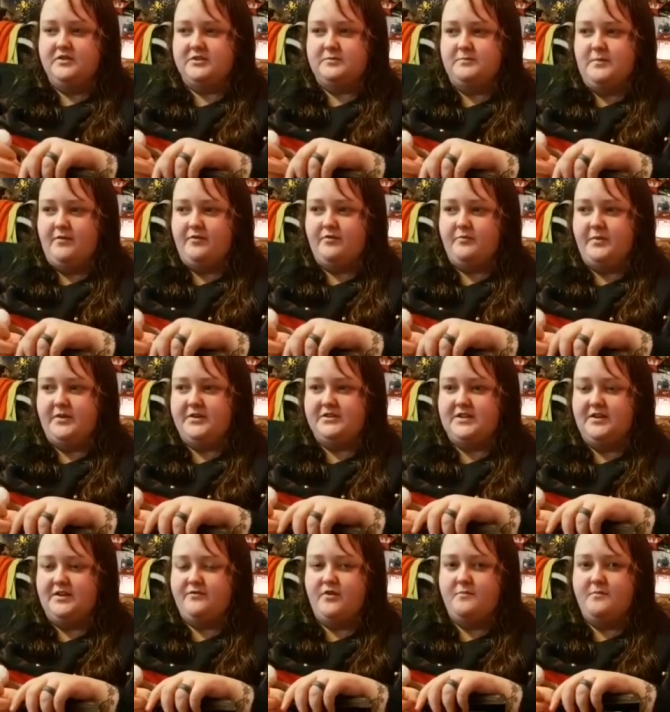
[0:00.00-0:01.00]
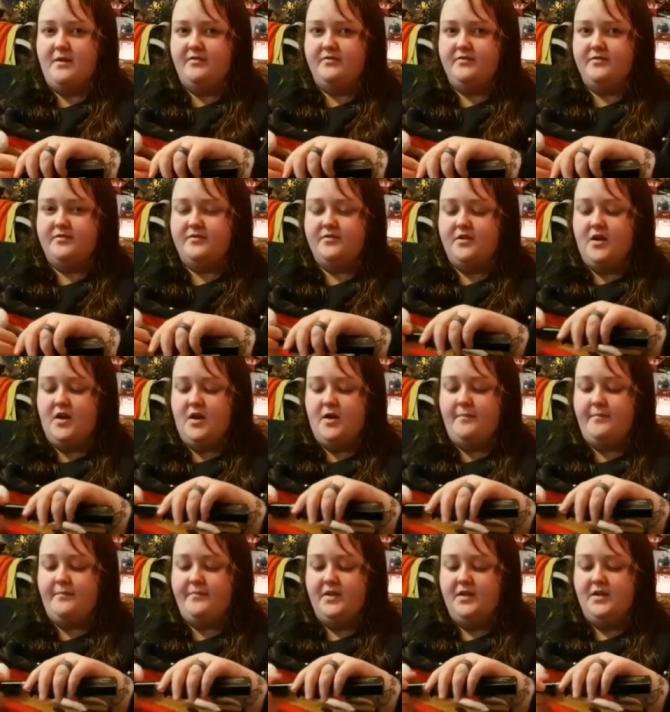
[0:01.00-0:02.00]
This month, because every month
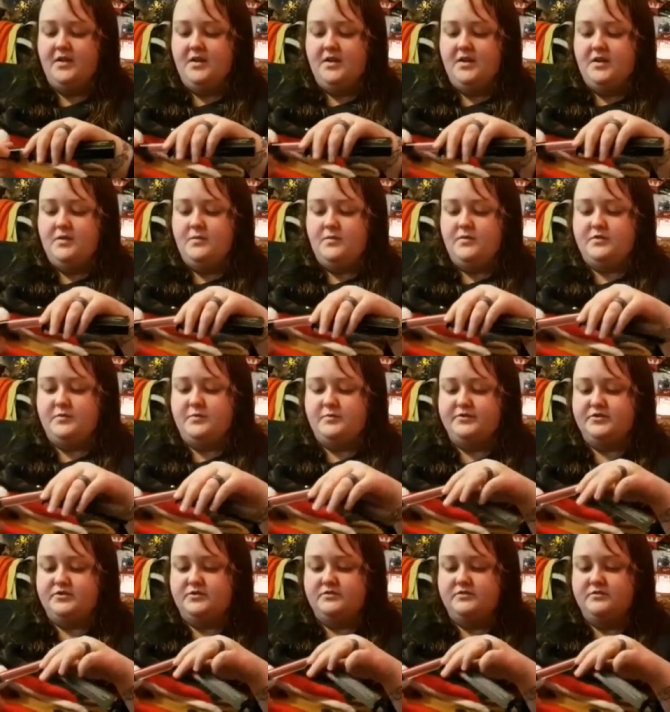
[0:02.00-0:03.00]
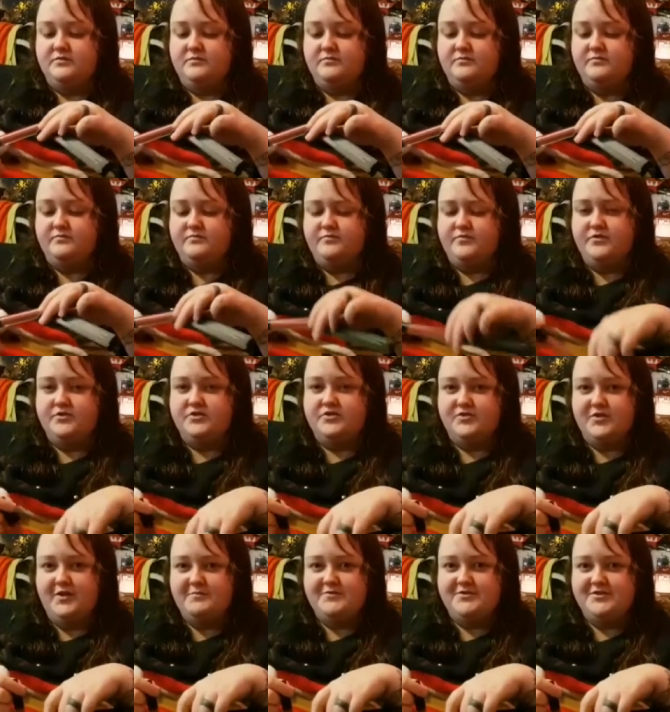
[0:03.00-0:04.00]
um, with the pres
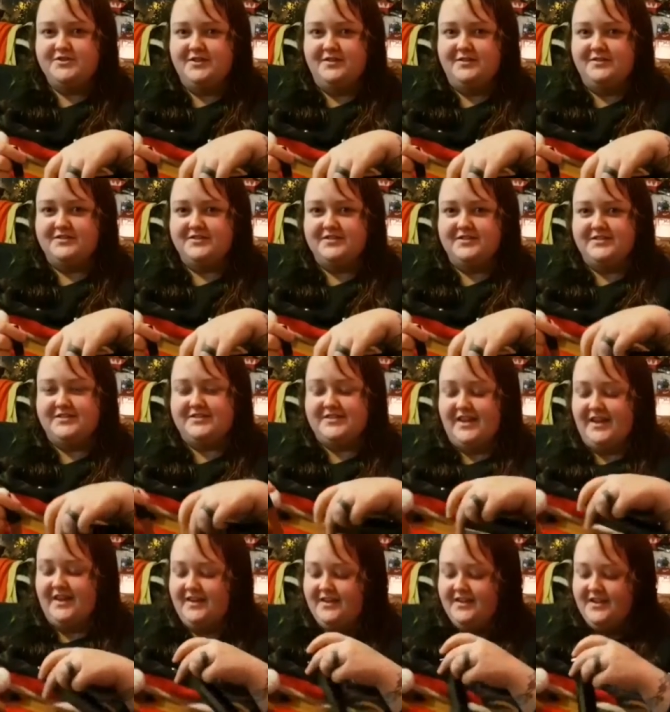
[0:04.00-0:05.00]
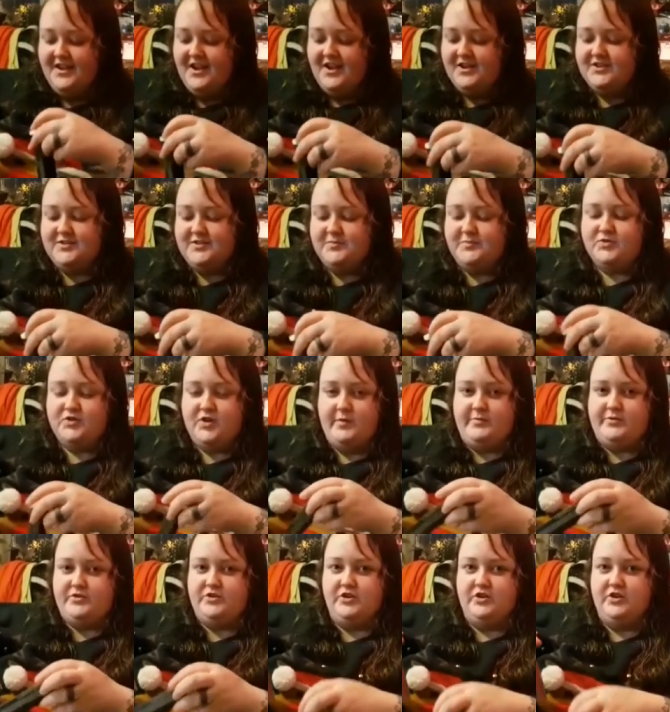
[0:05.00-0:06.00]
prescription, I was going to say
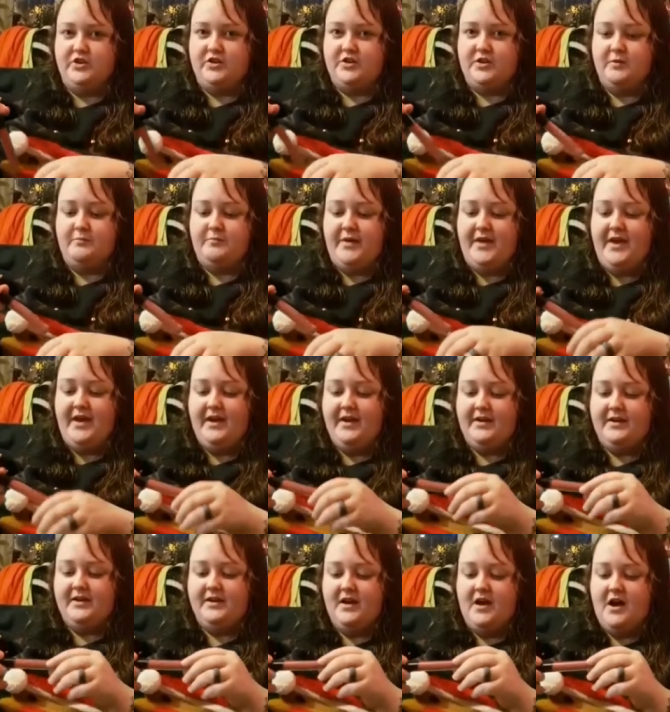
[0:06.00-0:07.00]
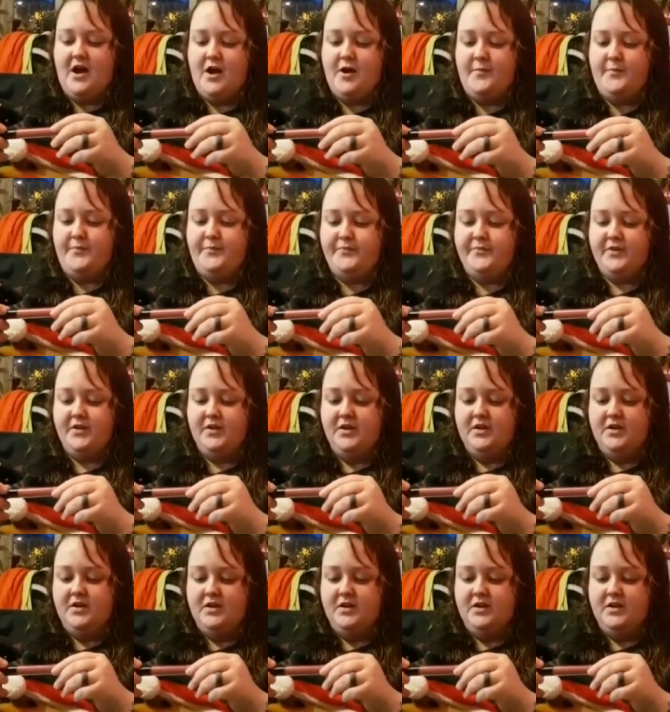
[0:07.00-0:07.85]
subscription, you can pick um,